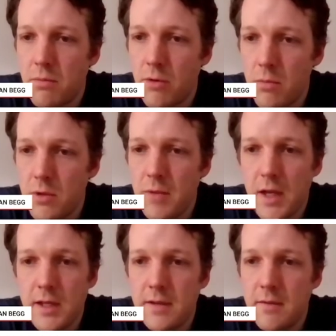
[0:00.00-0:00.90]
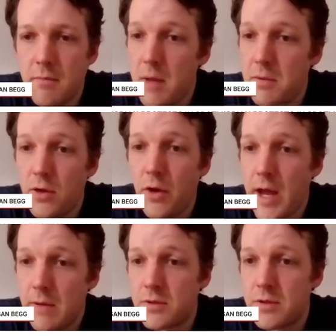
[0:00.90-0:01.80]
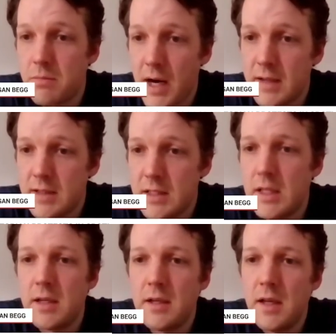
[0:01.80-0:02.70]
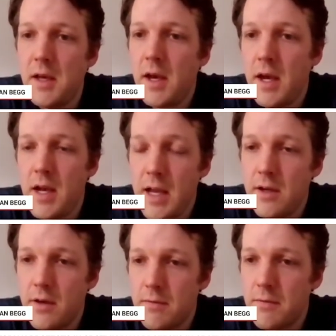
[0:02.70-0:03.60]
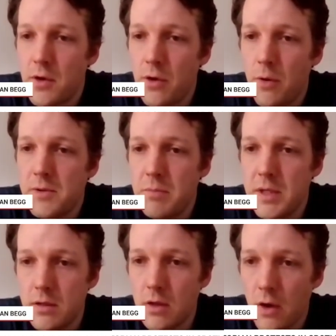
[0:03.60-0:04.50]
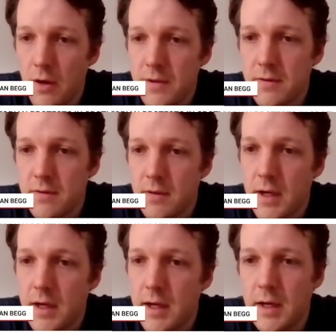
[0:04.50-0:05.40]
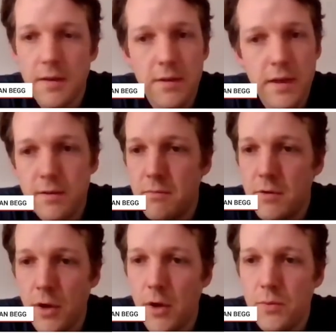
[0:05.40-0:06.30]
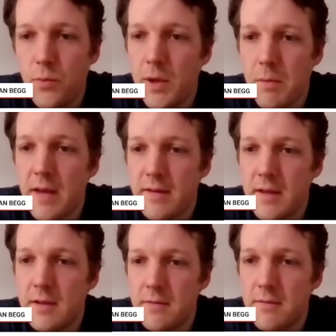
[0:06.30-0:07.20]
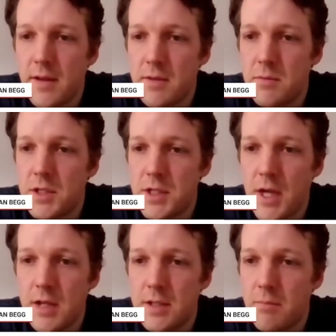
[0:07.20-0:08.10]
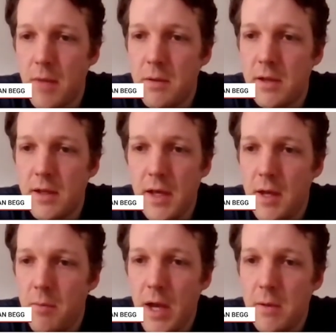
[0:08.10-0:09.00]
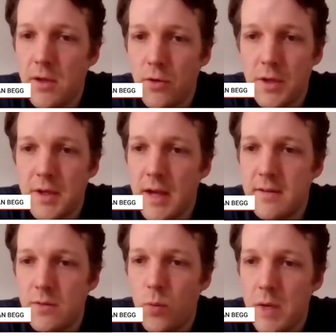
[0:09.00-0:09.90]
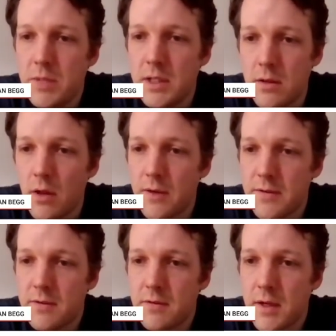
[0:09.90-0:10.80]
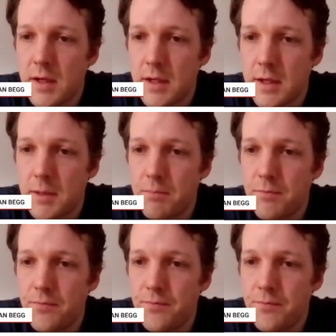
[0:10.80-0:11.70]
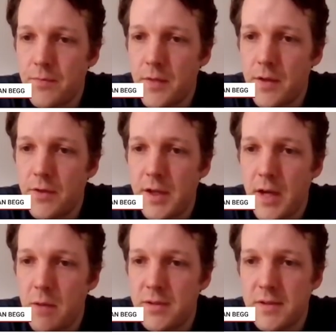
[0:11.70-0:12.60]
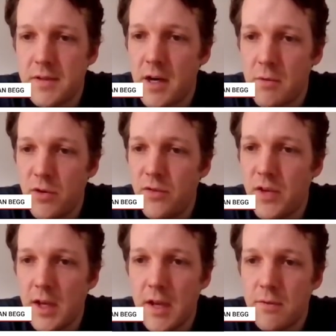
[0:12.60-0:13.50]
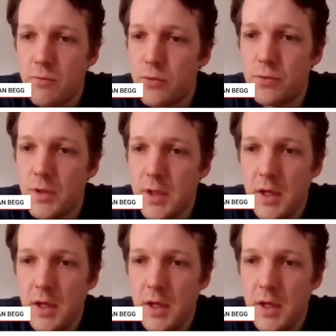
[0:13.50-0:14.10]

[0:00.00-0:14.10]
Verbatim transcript: a problem, and he maybe not able to pass it, then and he cops a big loss, then you know we may see sentiment change. And maybe all it takes is one big loss for the numbers to start moving again. We'll